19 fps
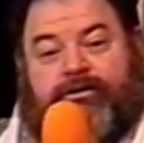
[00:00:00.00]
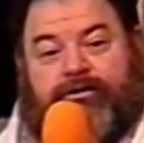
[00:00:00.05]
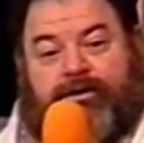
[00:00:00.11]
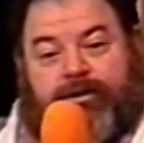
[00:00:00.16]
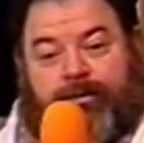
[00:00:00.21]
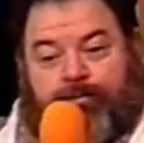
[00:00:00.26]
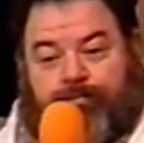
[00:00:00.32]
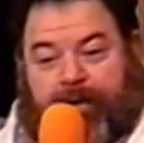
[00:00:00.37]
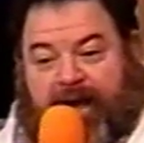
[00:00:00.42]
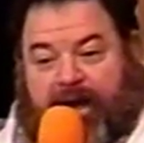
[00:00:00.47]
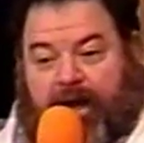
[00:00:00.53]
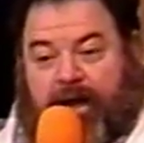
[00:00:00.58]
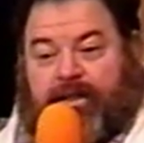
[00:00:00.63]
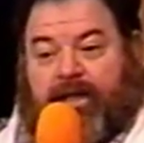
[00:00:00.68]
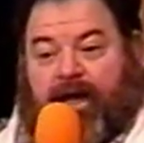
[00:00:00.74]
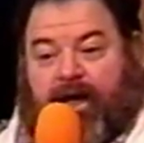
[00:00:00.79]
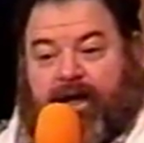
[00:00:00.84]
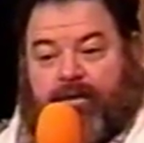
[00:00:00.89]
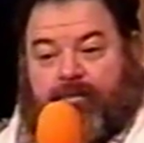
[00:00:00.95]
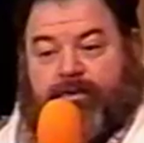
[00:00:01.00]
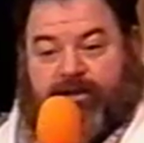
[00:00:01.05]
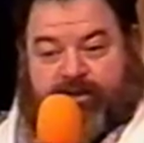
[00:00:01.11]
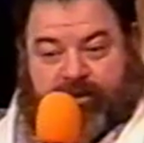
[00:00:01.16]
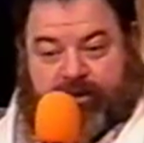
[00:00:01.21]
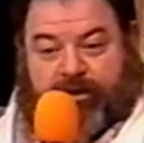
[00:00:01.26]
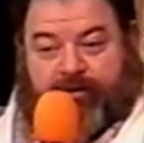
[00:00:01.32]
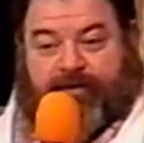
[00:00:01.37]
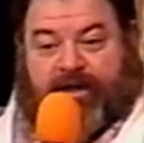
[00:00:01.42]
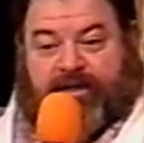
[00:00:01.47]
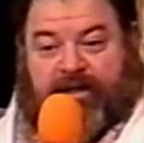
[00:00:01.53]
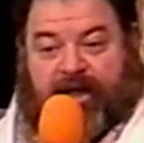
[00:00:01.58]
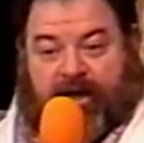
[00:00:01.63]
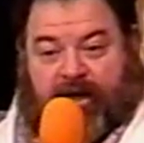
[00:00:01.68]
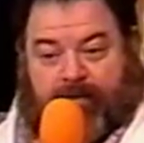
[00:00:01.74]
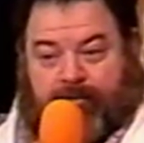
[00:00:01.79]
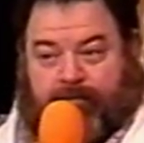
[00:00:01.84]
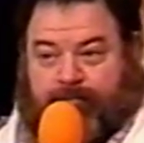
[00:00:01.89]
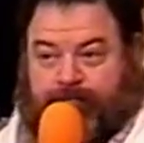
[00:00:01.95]
The Ben Adam, the son of
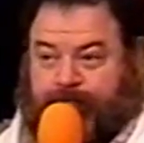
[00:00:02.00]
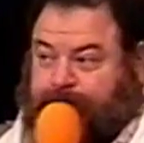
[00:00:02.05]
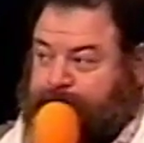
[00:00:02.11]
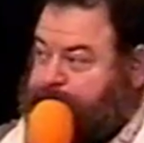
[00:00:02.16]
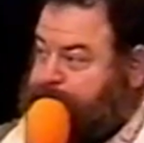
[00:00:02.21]
Adam,